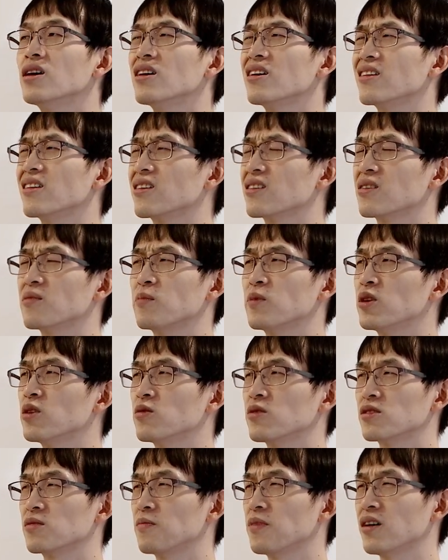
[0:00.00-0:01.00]
I think the bill
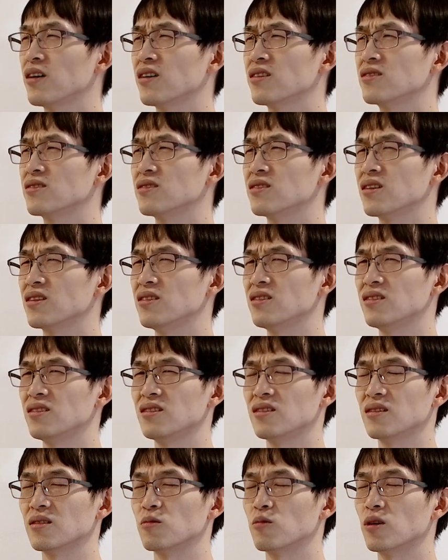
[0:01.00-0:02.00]
was passed in
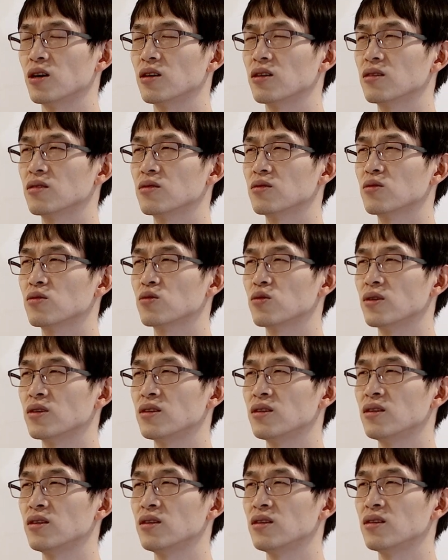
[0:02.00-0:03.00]

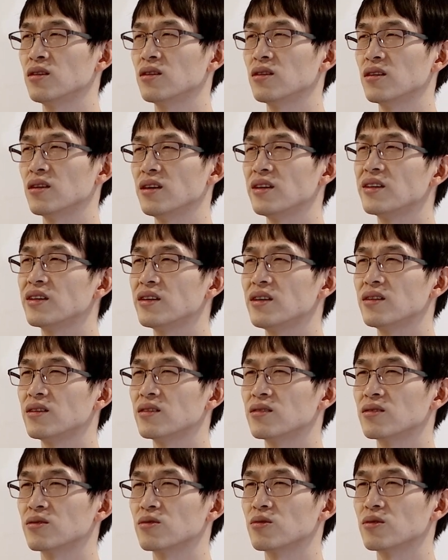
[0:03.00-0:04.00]

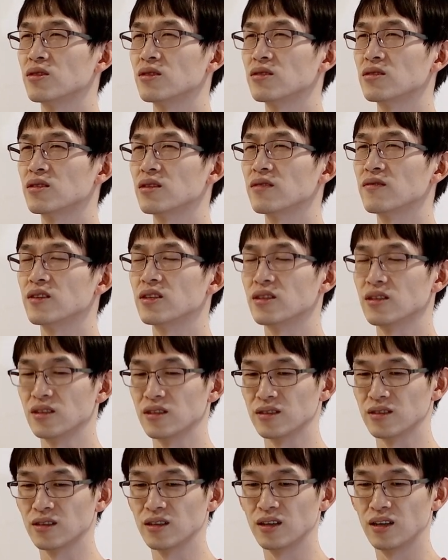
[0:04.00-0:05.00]
2018 or
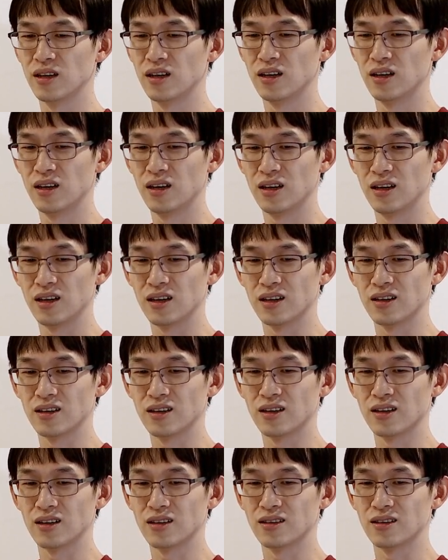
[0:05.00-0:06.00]
2017, and
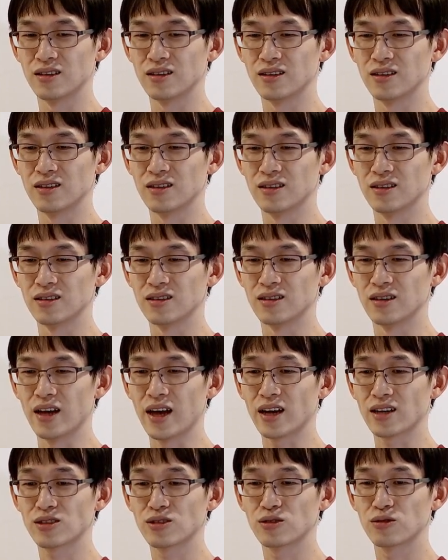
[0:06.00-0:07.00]
then the
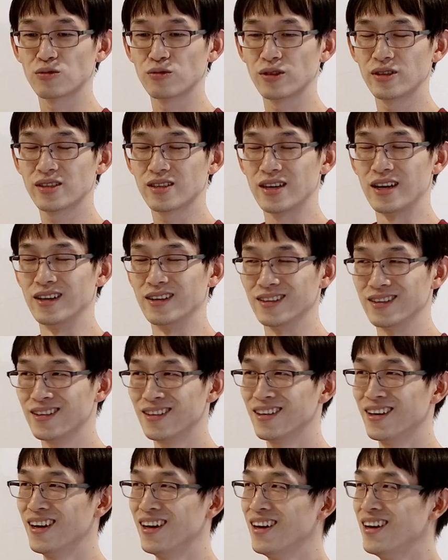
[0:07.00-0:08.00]
actual reason
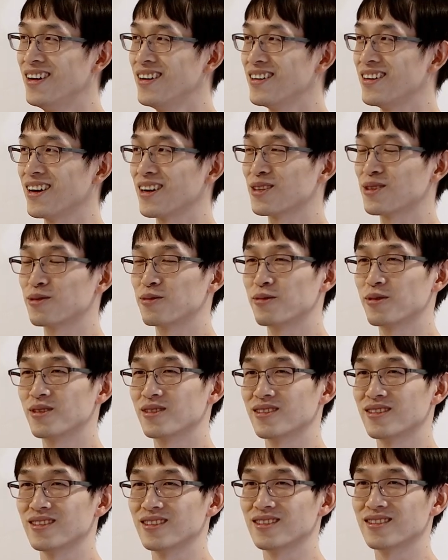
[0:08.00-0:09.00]

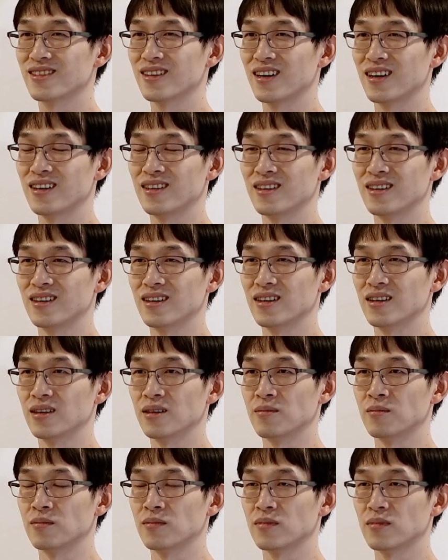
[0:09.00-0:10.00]
is
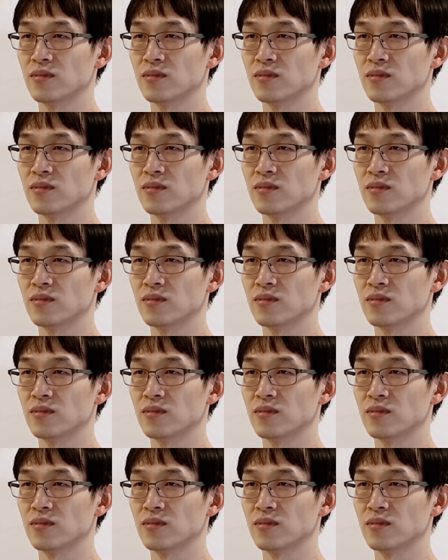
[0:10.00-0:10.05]
that